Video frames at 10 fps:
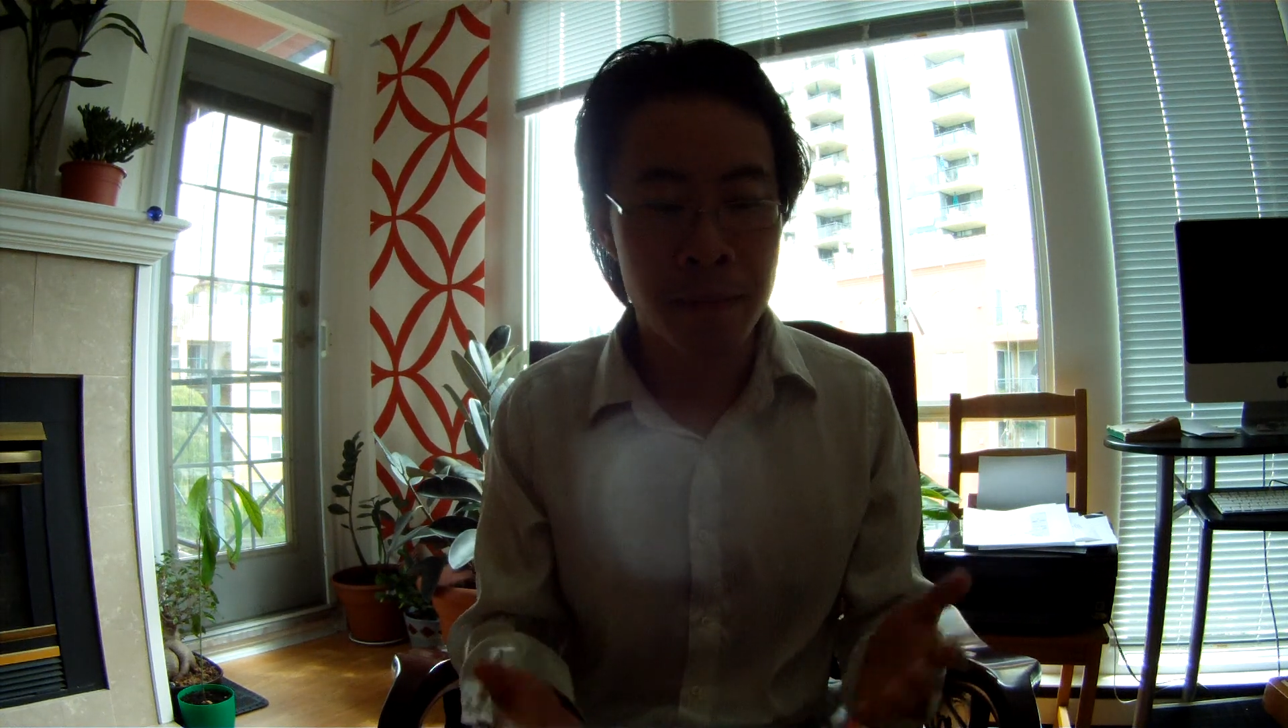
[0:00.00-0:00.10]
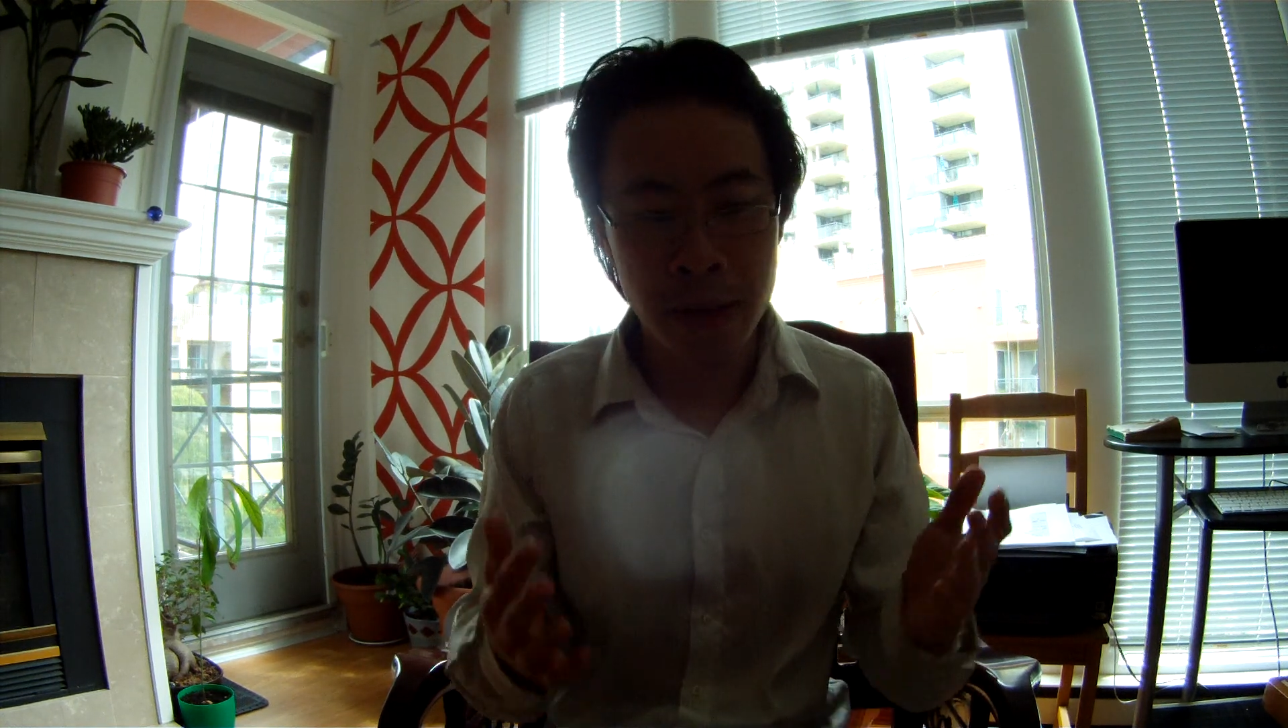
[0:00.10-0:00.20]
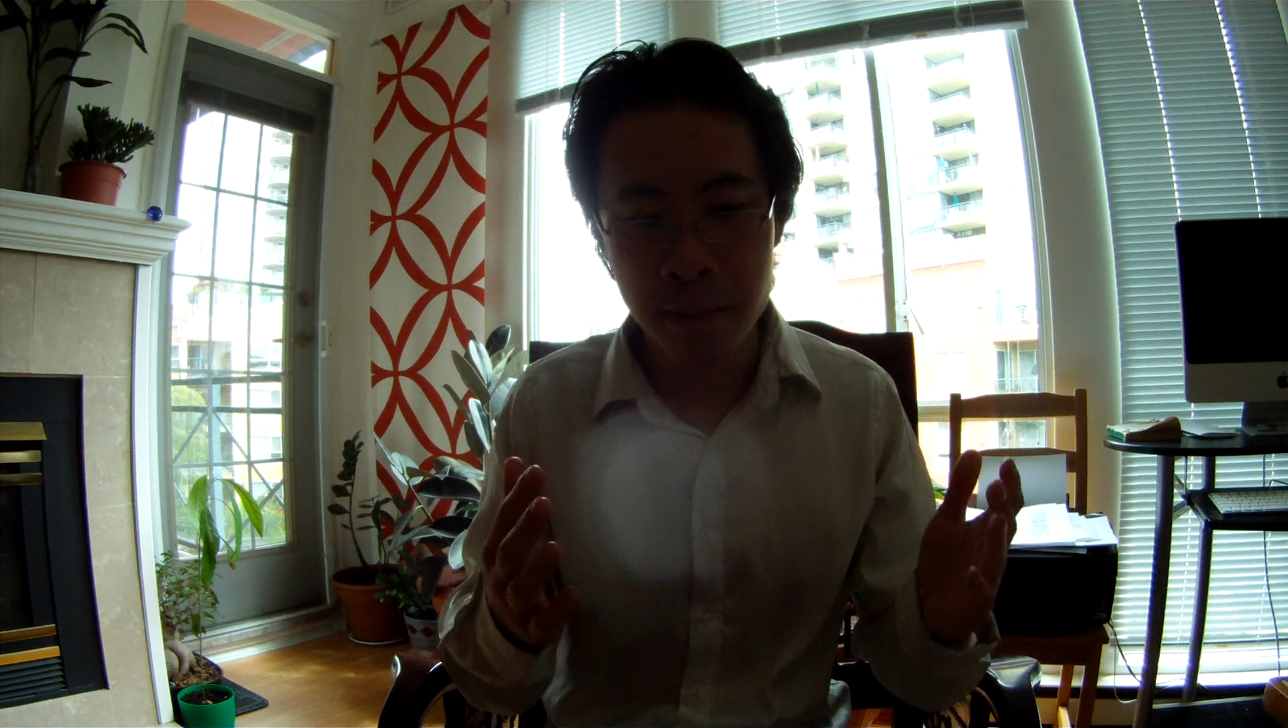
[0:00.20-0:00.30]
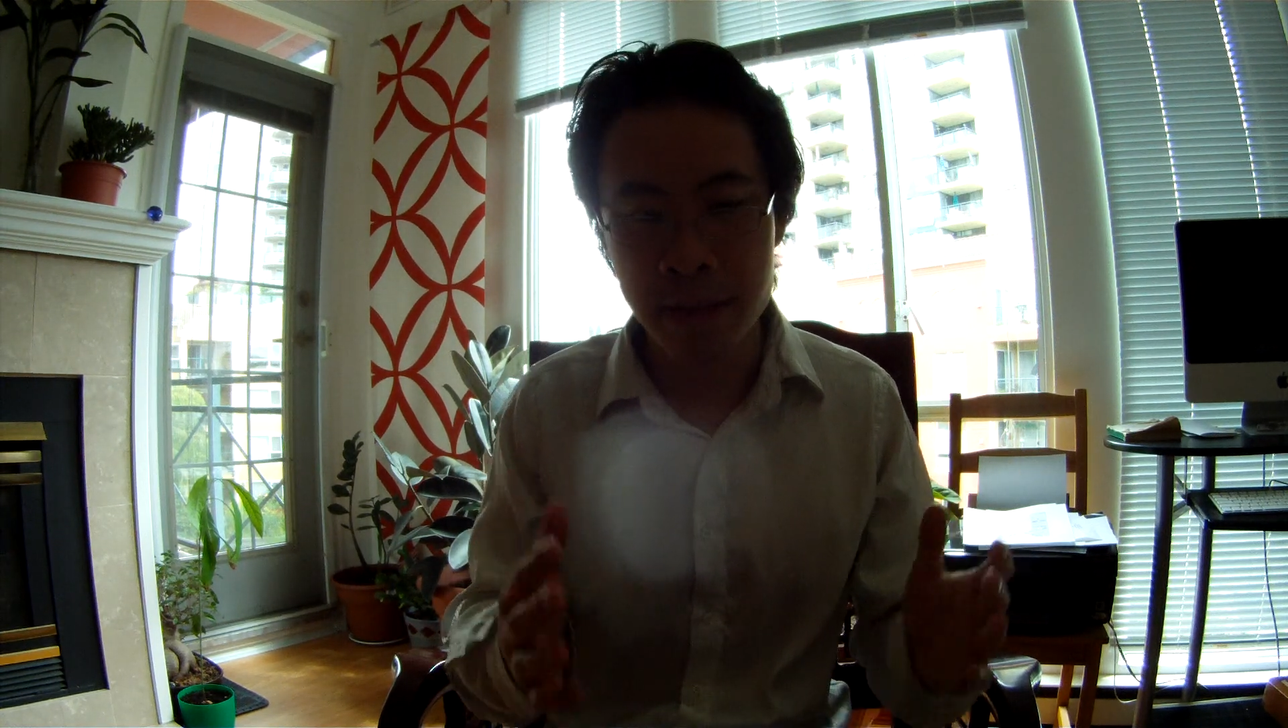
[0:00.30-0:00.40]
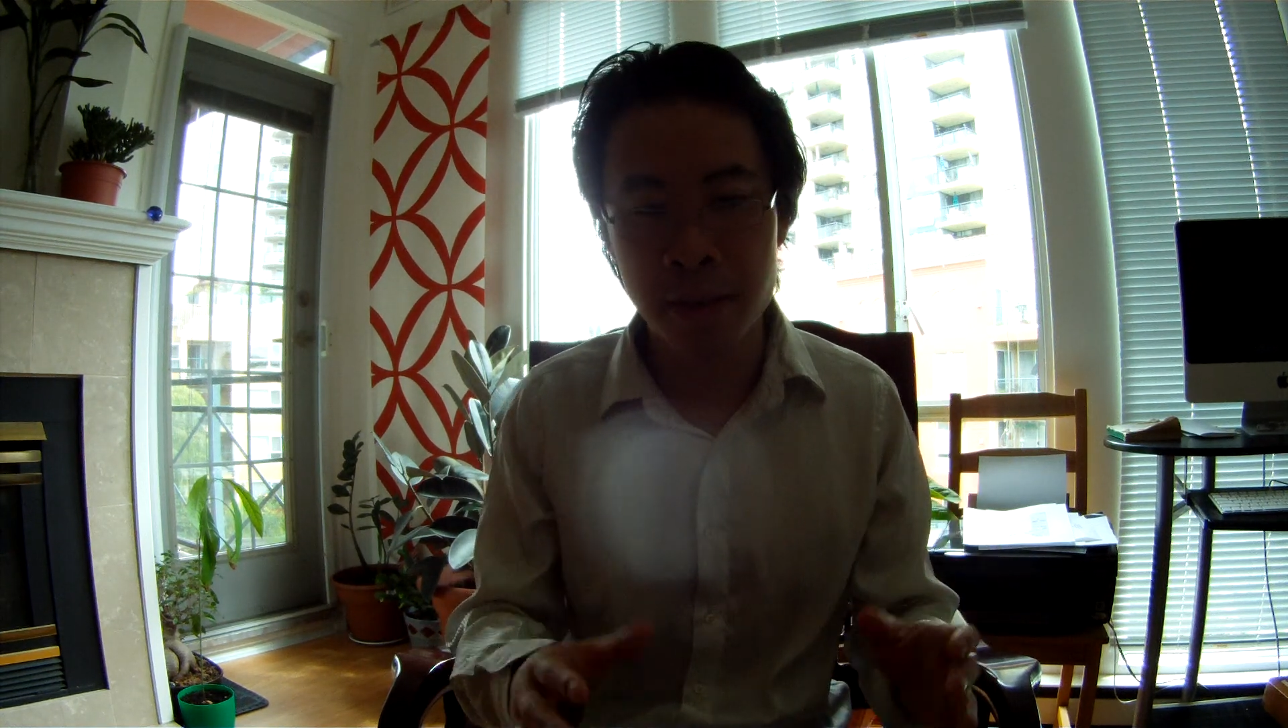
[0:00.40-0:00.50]

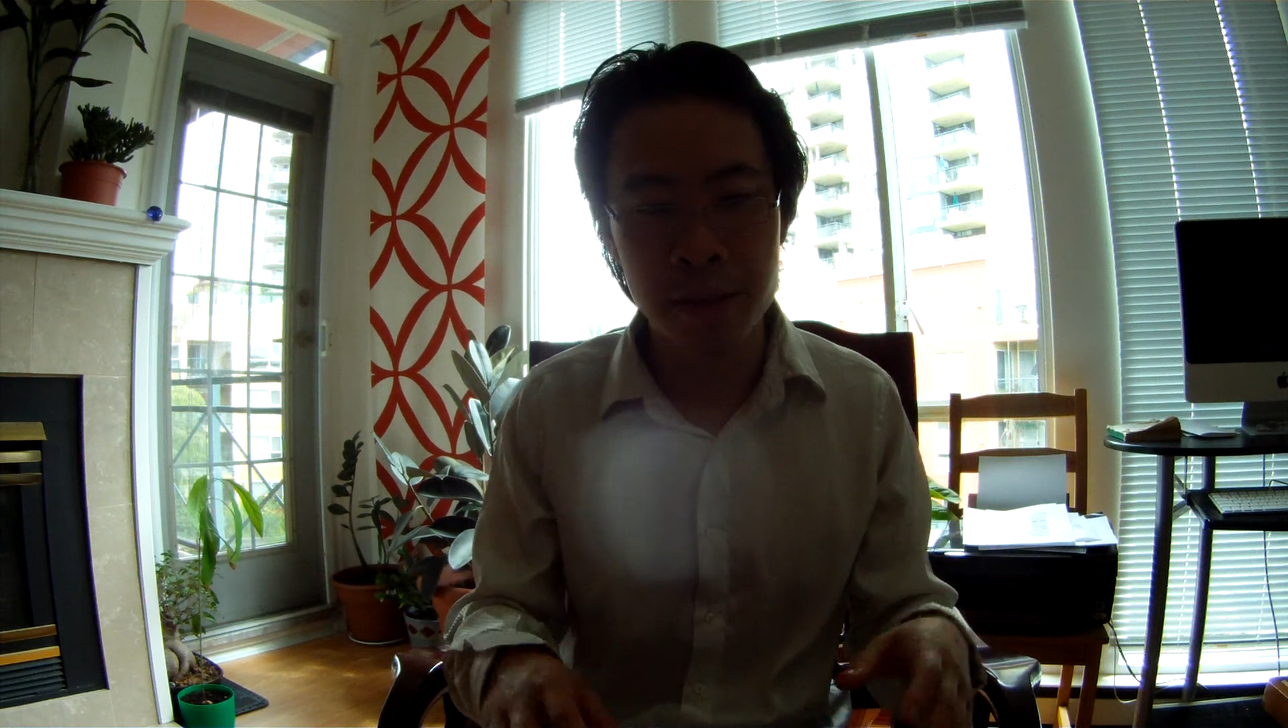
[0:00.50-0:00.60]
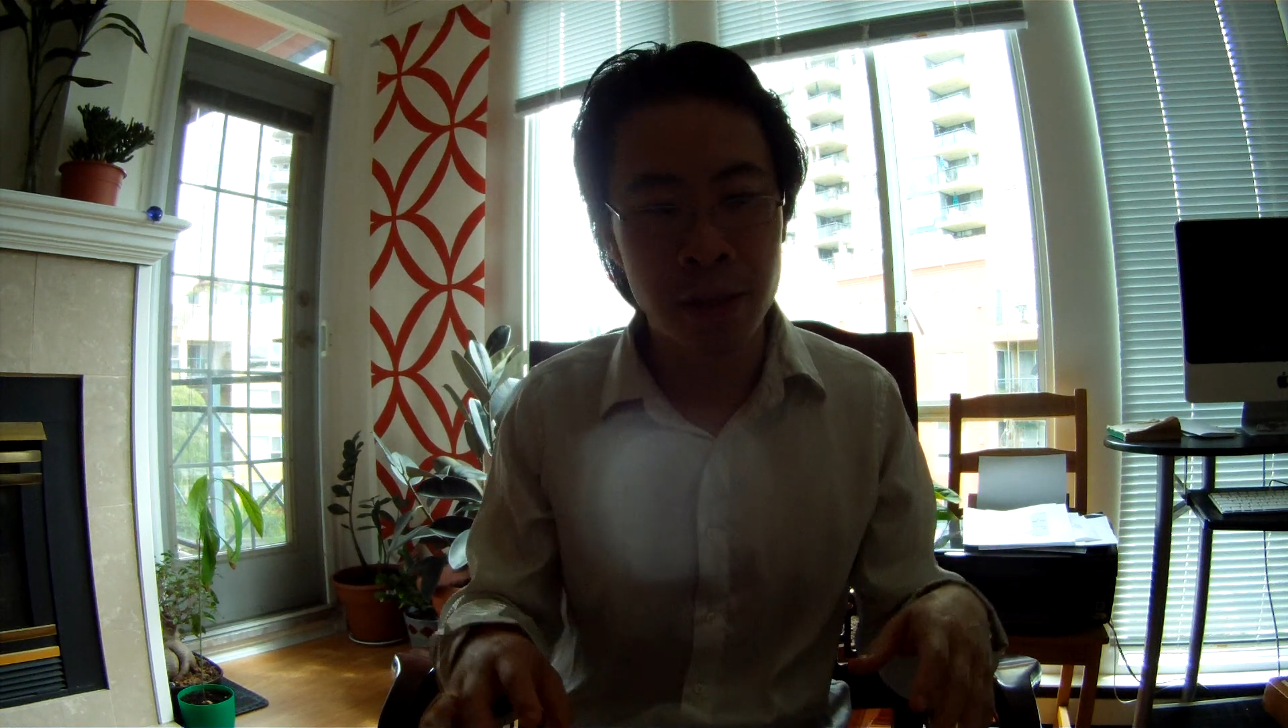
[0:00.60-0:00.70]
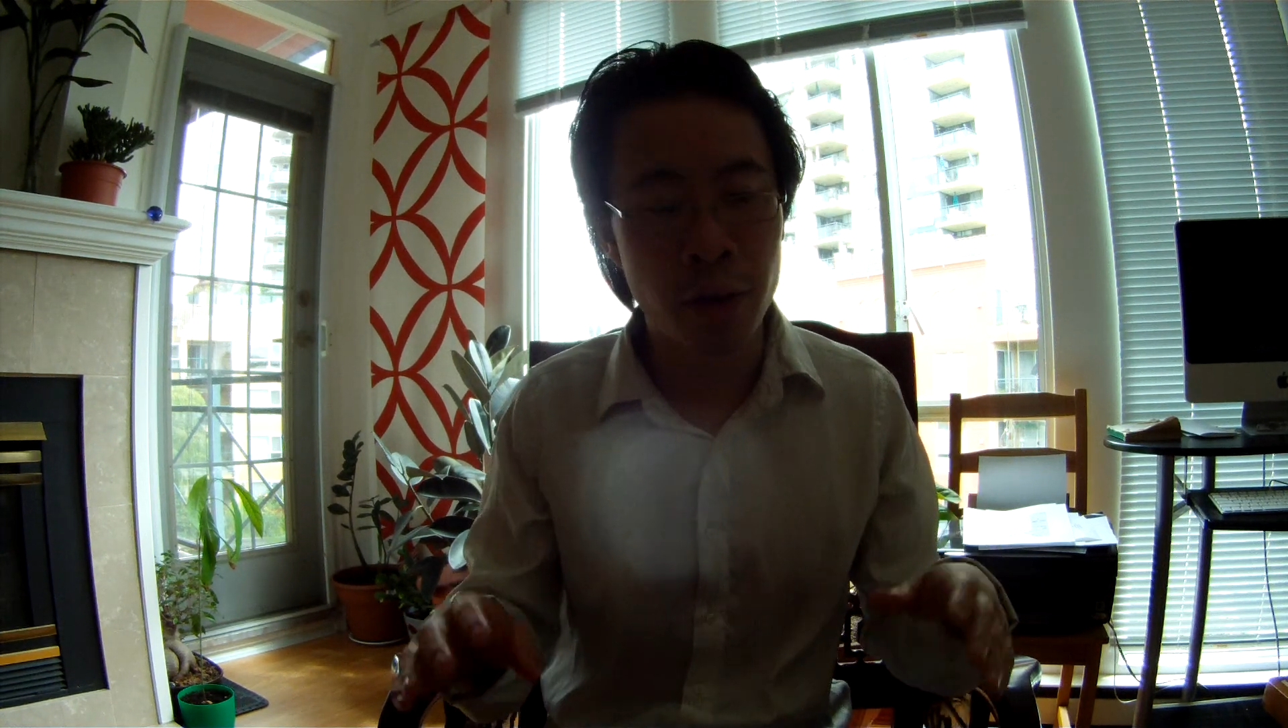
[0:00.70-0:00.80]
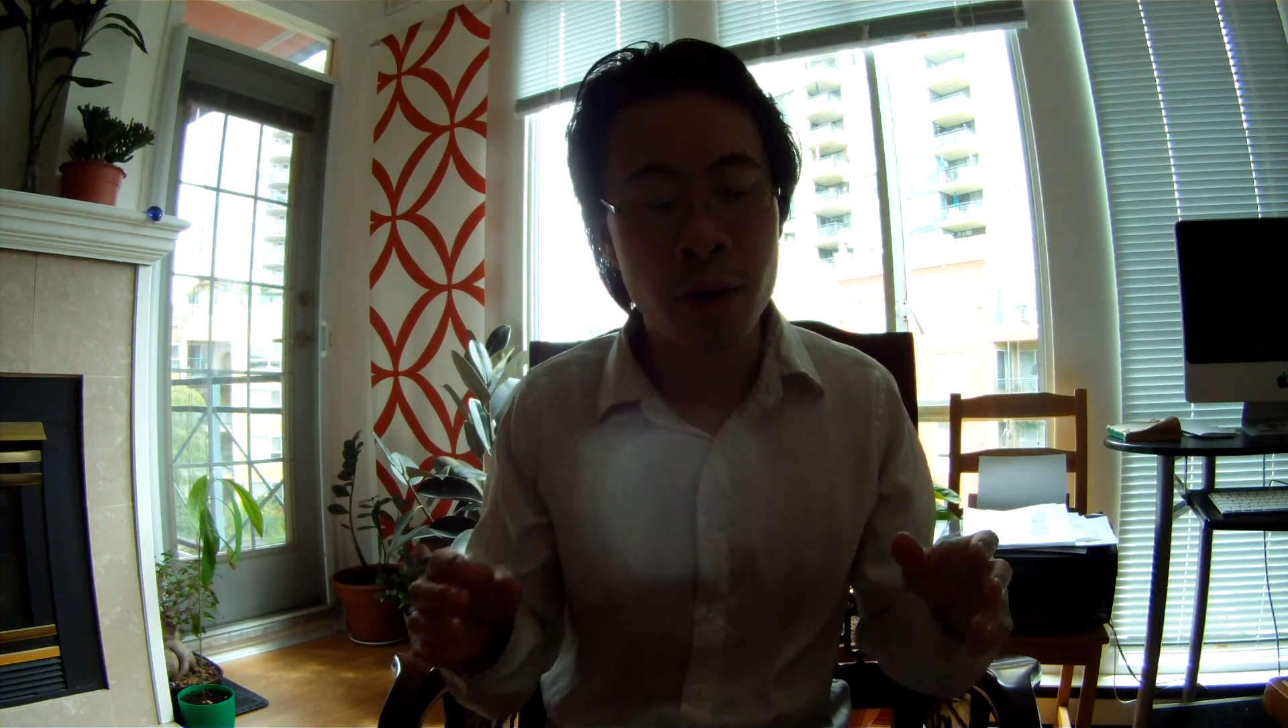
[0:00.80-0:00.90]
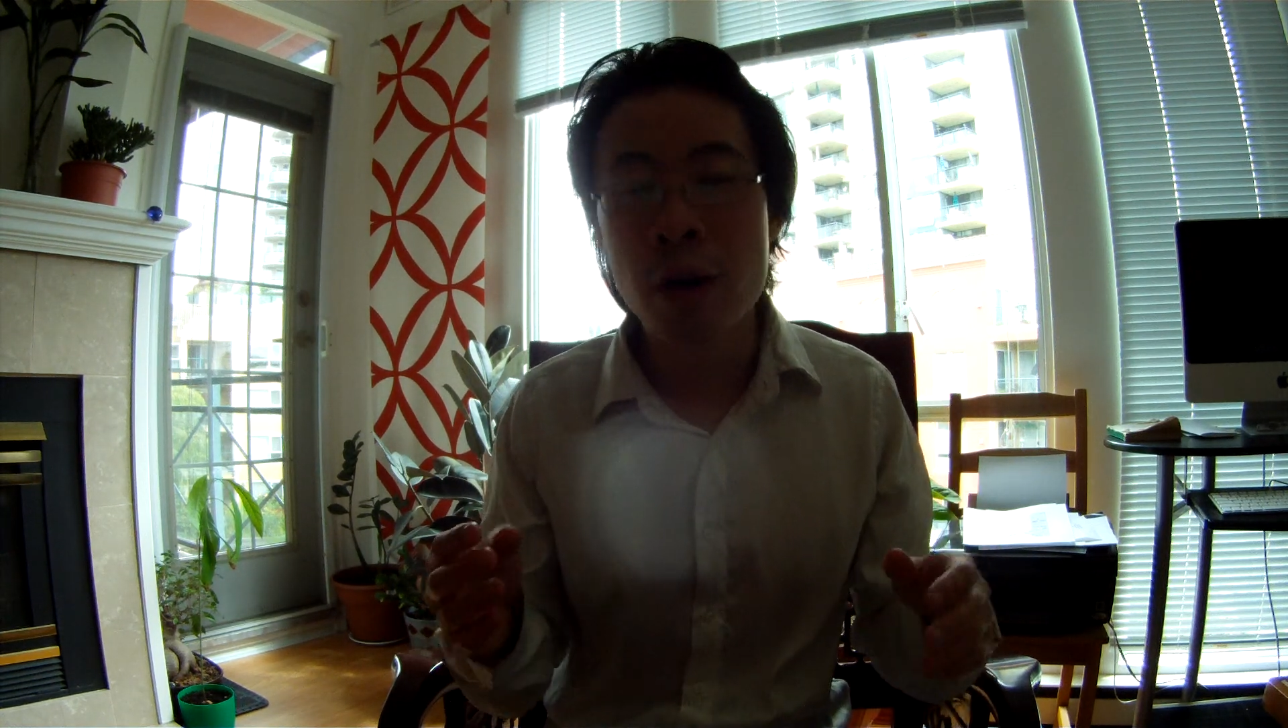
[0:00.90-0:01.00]
Comes down to,